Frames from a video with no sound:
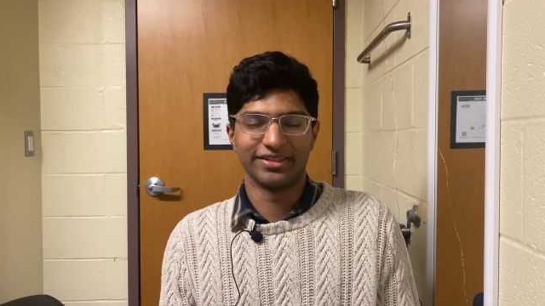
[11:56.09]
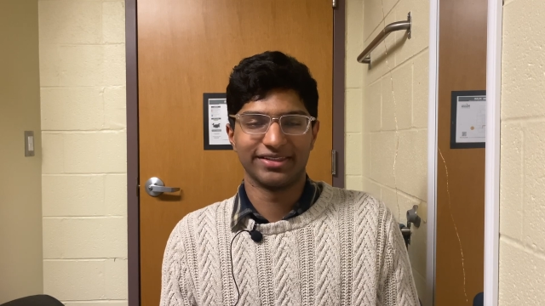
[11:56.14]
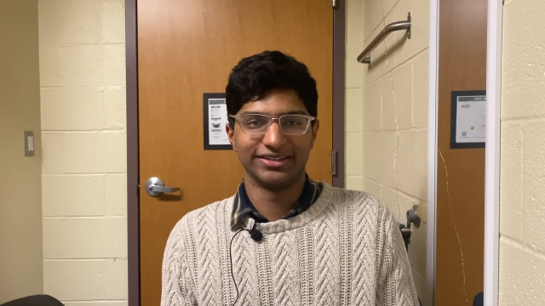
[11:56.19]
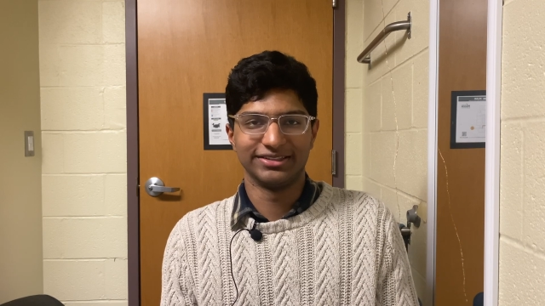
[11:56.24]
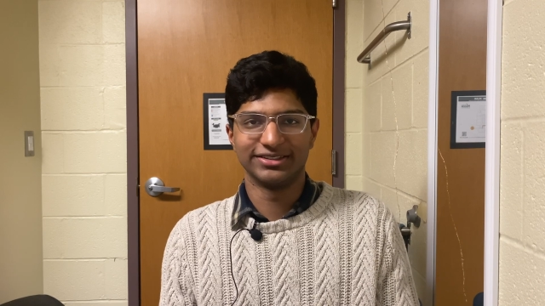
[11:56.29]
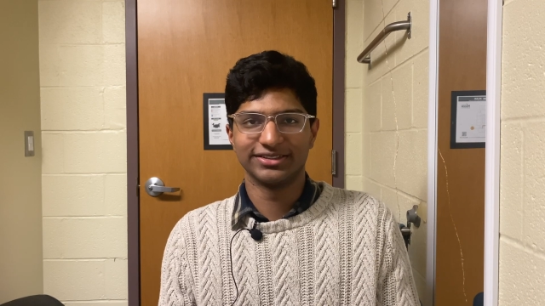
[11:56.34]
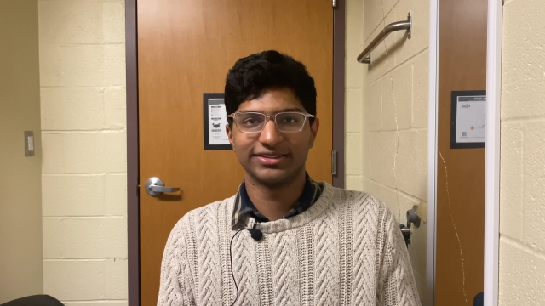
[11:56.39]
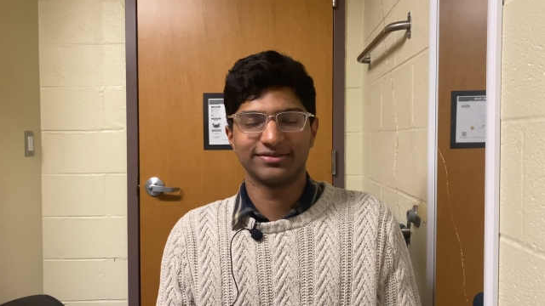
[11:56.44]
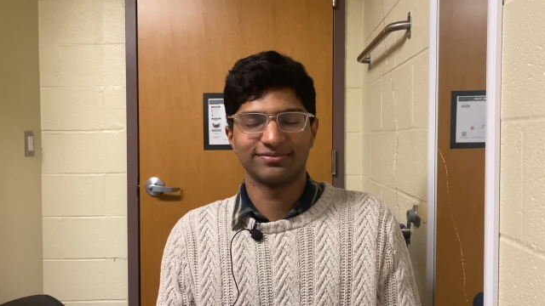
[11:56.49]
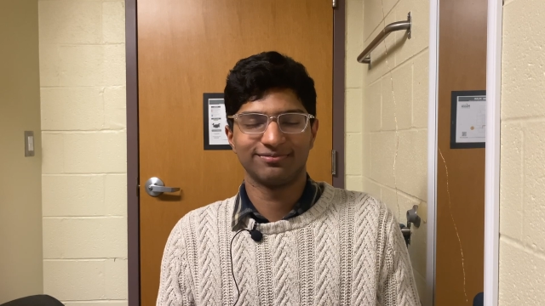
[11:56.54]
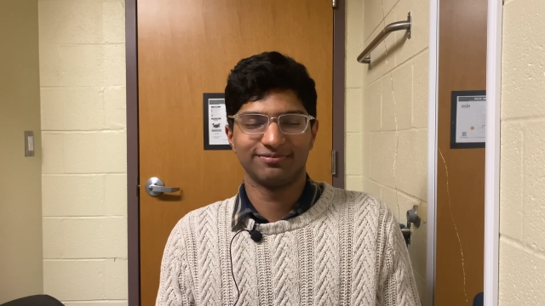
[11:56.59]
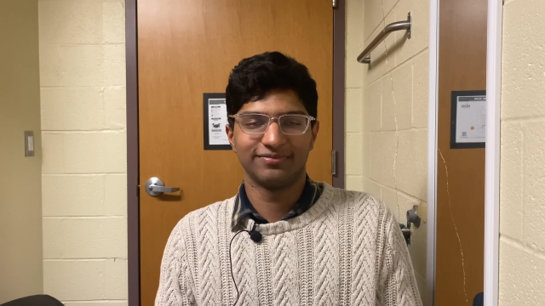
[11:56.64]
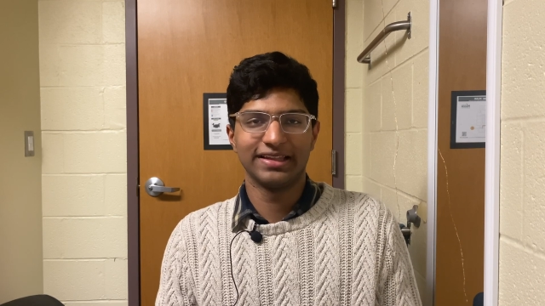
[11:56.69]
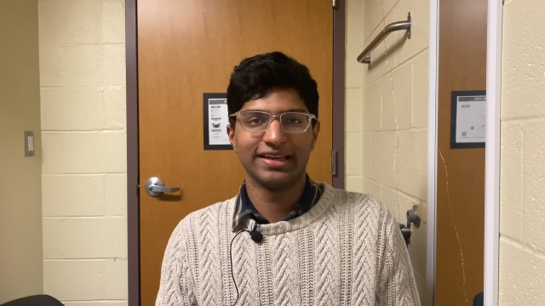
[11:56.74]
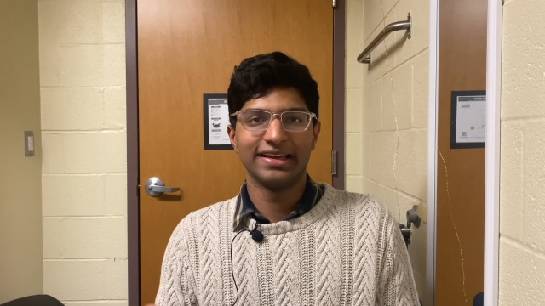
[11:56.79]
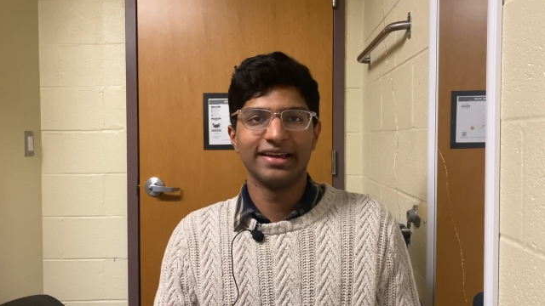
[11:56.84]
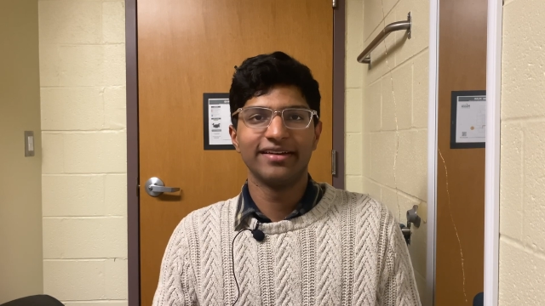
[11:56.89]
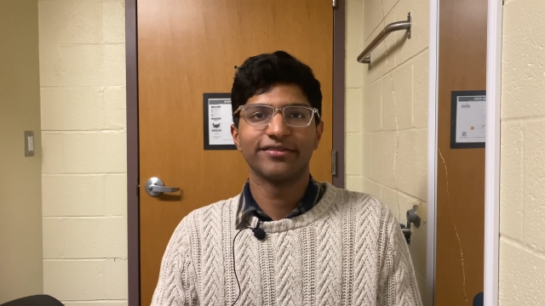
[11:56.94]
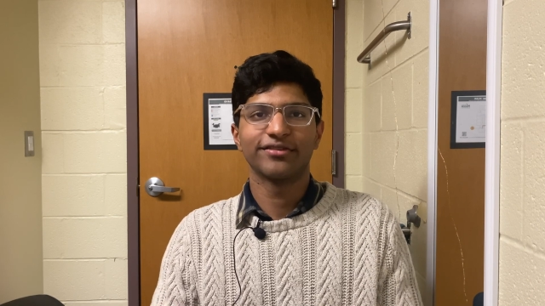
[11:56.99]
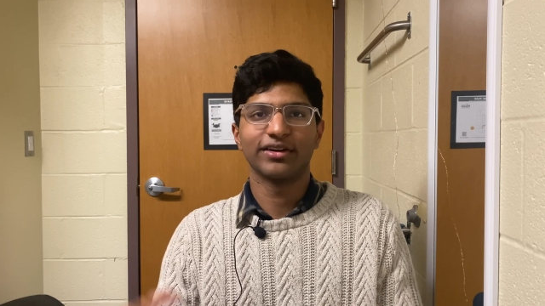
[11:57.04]
They're just
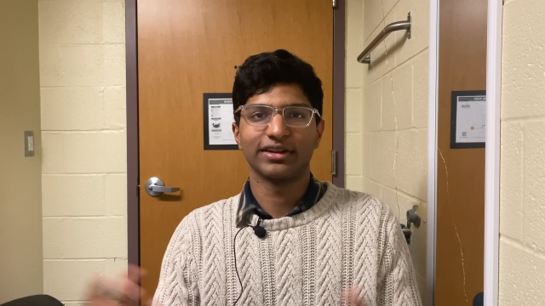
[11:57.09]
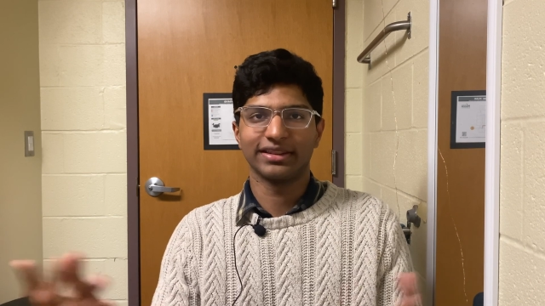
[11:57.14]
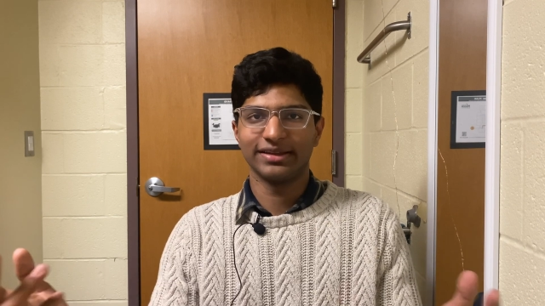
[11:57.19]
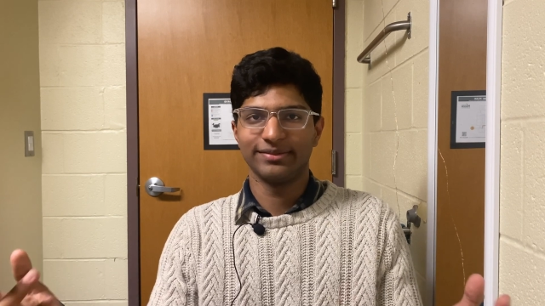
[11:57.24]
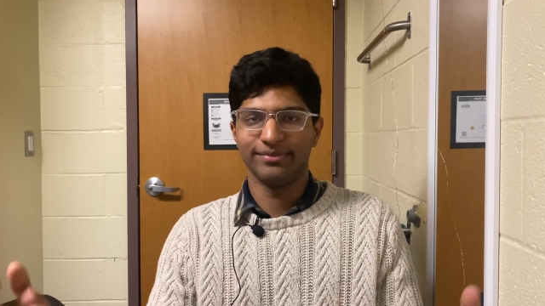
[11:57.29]
friendly